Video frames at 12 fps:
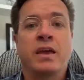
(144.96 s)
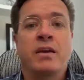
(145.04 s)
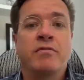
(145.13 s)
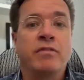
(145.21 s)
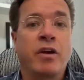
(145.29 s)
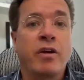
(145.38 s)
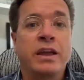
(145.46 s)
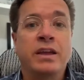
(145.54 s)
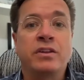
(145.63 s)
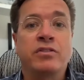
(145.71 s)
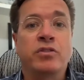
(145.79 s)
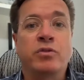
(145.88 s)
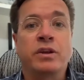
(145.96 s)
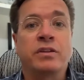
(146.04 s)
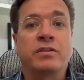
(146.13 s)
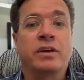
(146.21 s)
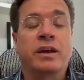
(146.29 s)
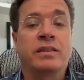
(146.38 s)
Very into
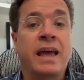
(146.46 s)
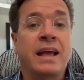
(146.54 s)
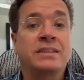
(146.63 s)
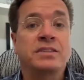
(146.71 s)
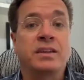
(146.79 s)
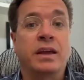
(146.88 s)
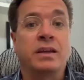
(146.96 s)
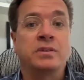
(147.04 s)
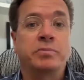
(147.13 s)
it at that stage,